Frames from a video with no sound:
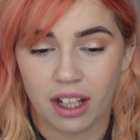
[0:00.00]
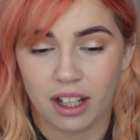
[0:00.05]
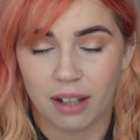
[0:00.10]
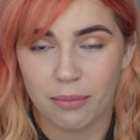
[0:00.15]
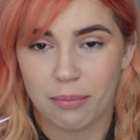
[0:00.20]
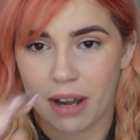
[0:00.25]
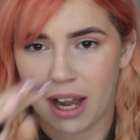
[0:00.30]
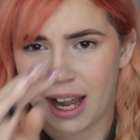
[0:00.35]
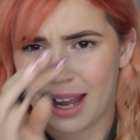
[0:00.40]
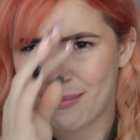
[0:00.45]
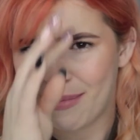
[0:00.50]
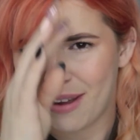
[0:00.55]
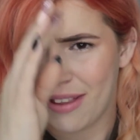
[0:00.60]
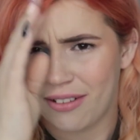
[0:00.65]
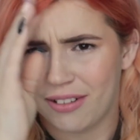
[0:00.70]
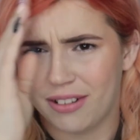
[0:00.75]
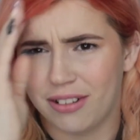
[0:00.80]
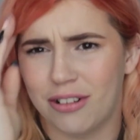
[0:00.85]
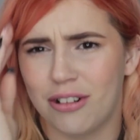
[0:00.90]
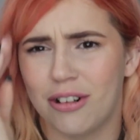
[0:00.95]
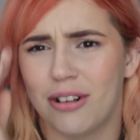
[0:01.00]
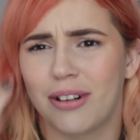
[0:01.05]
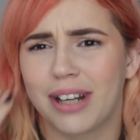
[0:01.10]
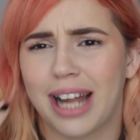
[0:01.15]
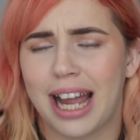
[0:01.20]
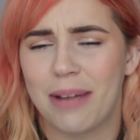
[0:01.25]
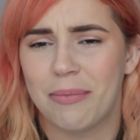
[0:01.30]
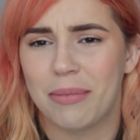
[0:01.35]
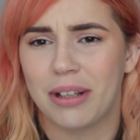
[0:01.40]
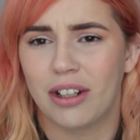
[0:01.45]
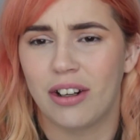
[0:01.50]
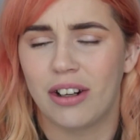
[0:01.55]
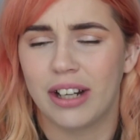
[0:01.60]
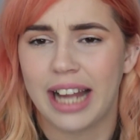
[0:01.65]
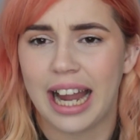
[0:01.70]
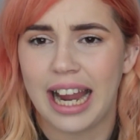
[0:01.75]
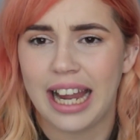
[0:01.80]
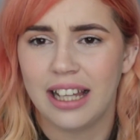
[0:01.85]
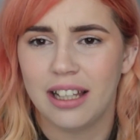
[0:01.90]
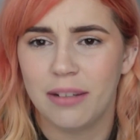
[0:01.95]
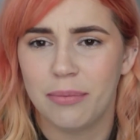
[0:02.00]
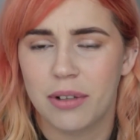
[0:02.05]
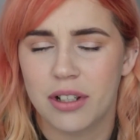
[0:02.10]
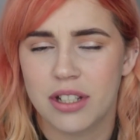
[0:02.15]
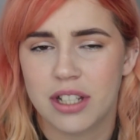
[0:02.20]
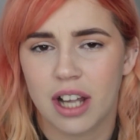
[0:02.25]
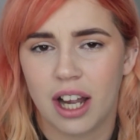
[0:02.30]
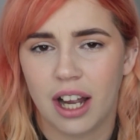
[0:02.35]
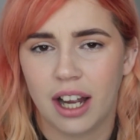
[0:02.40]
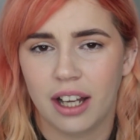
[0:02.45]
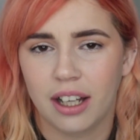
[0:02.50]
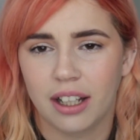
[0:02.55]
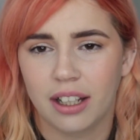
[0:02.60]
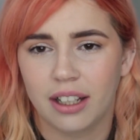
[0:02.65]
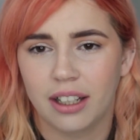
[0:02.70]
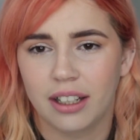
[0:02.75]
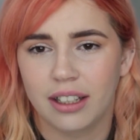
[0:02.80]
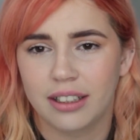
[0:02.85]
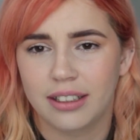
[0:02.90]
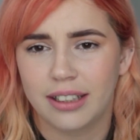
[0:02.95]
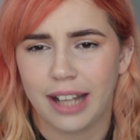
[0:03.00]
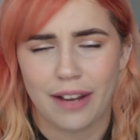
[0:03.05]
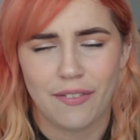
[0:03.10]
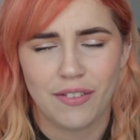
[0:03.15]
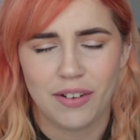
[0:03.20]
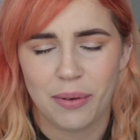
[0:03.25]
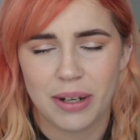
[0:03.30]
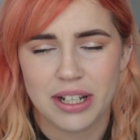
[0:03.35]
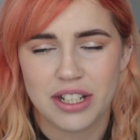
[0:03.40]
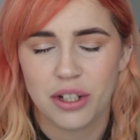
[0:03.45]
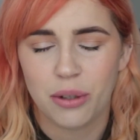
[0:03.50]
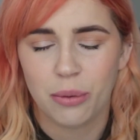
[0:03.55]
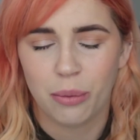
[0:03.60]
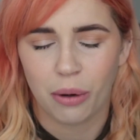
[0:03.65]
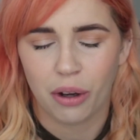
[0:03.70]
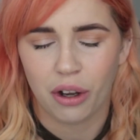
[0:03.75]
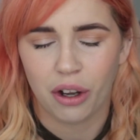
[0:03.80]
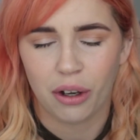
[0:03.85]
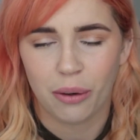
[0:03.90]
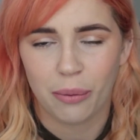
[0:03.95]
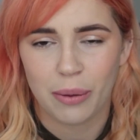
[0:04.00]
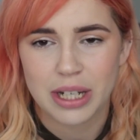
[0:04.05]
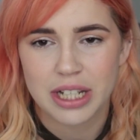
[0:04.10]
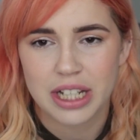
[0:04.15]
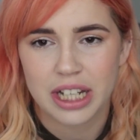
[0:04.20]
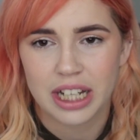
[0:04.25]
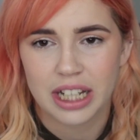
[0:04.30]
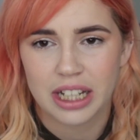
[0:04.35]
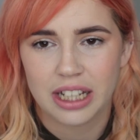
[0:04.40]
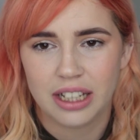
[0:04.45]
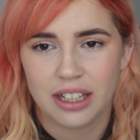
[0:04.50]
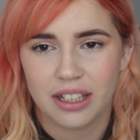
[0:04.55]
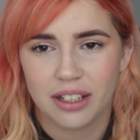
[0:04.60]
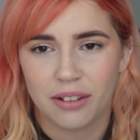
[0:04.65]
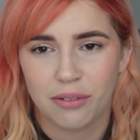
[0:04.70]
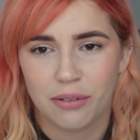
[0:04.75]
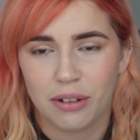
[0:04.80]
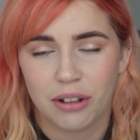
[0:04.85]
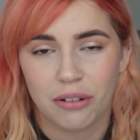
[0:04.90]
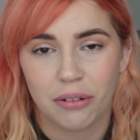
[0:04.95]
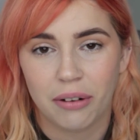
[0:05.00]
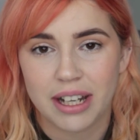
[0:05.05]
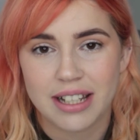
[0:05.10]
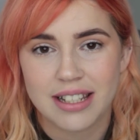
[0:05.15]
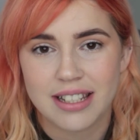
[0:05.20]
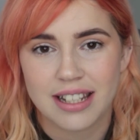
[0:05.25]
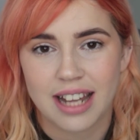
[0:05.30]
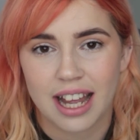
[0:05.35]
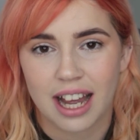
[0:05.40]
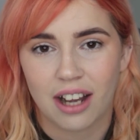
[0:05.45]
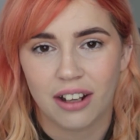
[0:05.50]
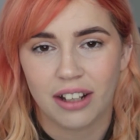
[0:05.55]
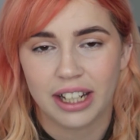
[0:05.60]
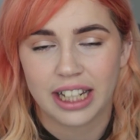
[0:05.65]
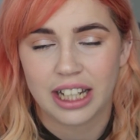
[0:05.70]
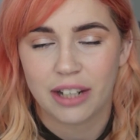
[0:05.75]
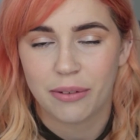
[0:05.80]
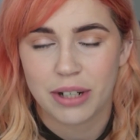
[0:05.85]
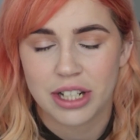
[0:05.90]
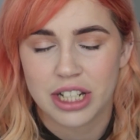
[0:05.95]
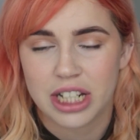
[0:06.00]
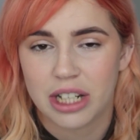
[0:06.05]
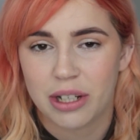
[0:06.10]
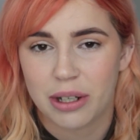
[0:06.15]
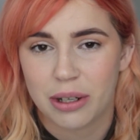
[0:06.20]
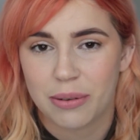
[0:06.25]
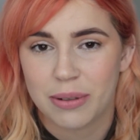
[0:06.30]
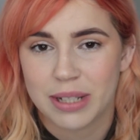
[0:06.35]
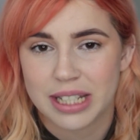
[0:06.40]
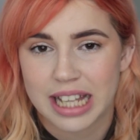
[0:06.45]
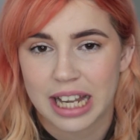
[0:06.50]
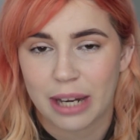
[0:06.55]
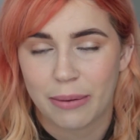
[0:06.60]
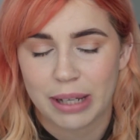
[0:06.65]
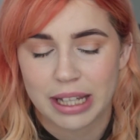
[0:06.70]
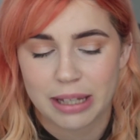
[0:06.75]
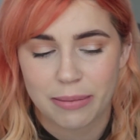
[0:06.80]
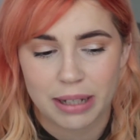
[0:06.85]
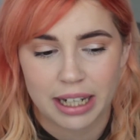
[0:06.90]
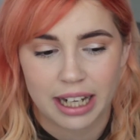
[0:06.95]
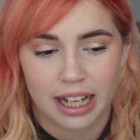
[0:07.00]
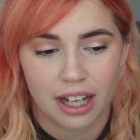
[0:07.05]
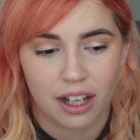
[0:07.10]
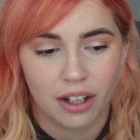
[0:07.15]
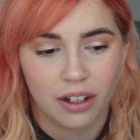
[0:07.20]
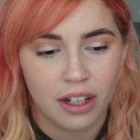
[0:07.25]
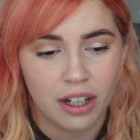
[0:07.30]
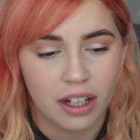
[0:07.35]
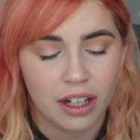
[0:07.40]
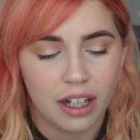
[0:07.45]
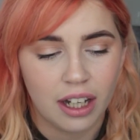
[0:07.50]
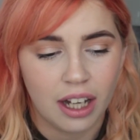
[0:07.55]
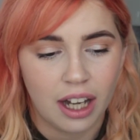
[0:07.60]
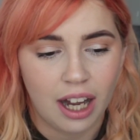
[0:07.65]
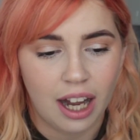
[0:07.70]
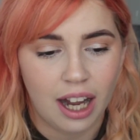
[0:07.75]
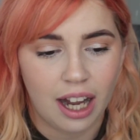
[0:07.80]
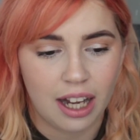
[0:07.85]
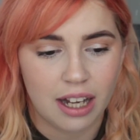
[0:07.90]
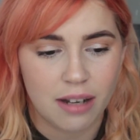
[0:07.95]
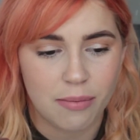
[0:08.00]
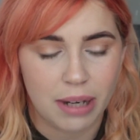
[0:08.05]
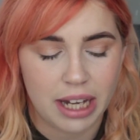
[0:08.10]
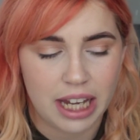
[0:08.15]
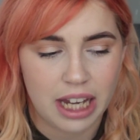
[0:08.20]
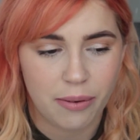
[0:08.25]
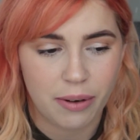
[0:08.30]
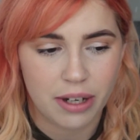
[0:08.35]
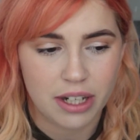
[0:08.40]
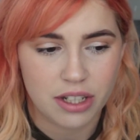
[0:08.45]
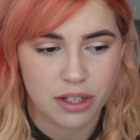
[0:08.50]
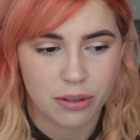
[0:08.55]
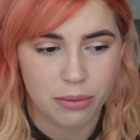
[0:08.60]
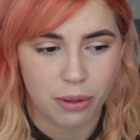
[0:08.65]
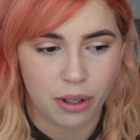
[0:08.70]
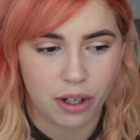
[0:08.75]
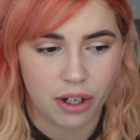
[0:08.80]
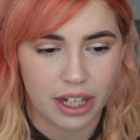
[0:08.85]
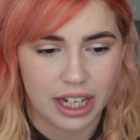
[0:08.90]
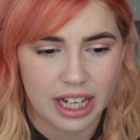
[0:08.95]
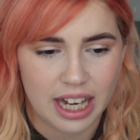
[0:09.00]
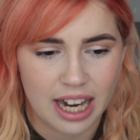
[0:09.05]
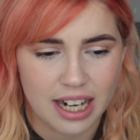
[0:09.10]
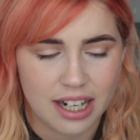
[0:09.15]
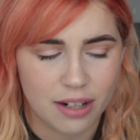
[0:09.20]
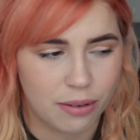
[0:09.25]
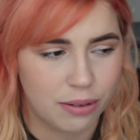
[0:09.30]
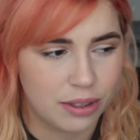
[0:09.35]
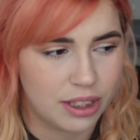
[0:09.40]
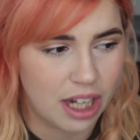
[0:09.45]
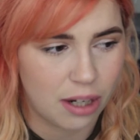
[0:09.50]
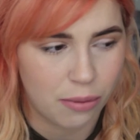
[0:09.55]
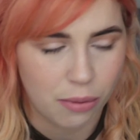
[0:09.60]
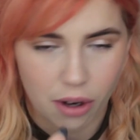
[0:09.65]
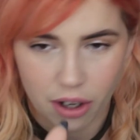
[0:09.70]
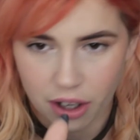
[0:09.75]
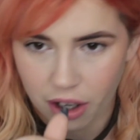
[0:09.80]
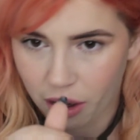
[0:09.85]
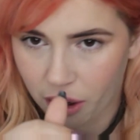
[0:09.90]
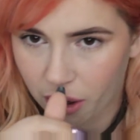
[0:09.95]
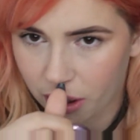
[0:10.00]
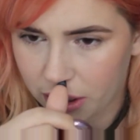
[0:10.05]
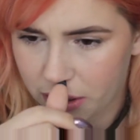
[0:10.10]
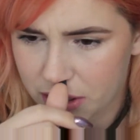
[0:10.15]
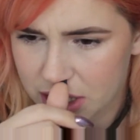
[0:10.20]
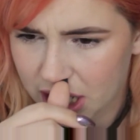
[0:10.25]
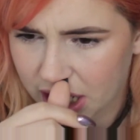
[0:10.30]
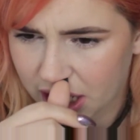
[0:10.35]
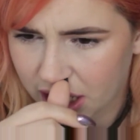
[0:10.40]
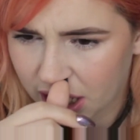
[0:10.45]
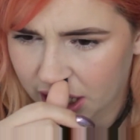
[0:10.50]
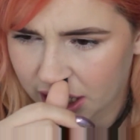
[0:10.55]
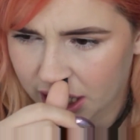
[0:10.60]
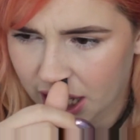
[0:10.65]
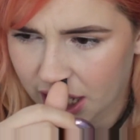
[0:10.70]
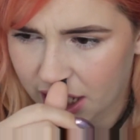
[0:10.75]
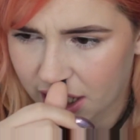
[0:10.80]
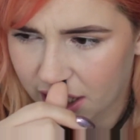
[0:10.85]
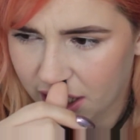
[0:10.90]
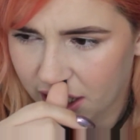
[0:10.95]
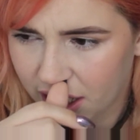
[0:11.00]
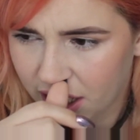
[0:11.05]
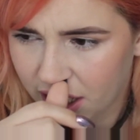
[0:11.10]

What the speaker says: My mother-in-law came and got Caleb because David went to work, which he regrets now. Like he wishes he was there with me now. But he went to work. He had to start work early or something like that.